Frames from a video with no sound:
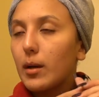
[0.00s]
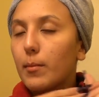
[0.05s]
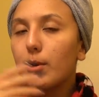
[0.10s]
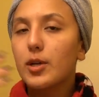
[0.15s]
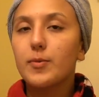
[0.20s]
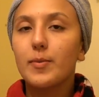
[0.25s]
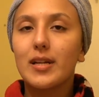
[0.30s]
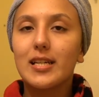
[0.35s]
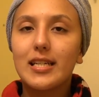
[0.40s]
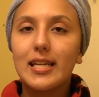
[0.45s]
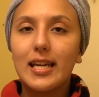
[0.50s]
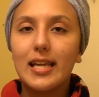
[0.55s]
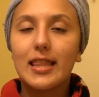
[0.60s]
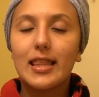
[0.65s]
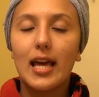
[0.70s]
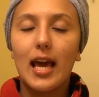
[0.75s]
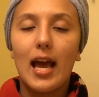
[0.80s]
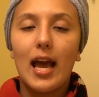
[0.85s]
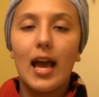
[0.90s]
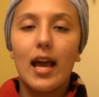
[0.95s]
brushed my
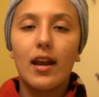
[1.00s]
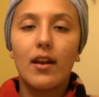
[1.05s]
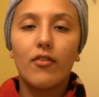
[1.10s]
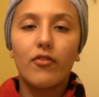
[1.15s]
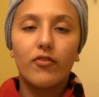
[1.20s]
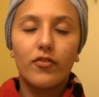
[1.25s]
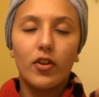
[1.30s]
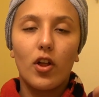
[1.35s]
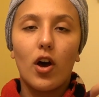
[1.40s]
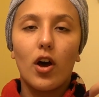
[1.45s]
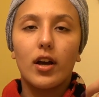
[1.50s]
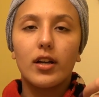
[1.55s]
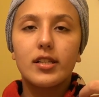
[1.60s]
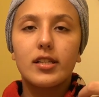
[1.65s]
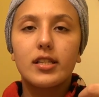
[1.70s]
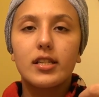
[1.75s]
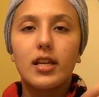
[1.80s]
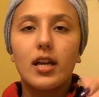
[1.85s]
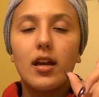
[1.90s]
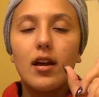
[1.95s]
teeth, and
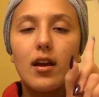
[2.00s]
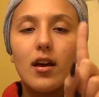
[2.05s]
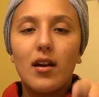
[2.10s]
flossed.